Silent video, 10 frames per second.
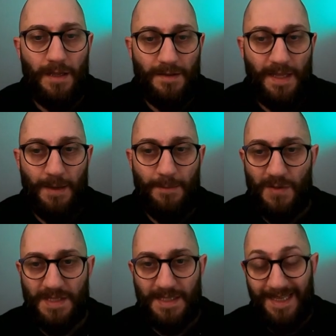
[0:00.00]
Then I'm
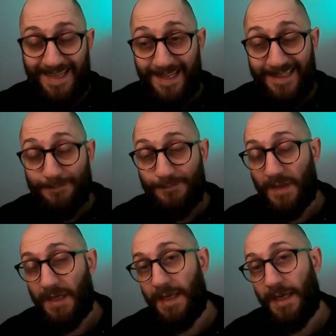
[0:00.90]
using Eli.
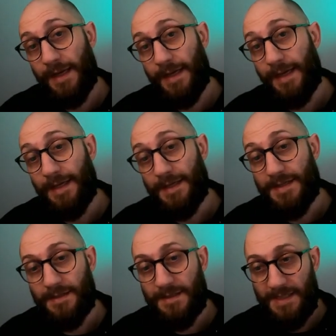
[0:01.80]
Eli
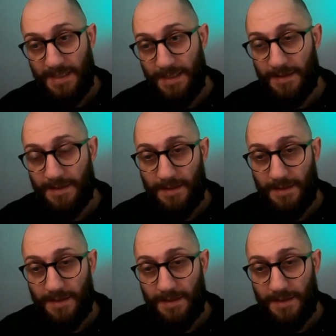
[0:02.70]
is the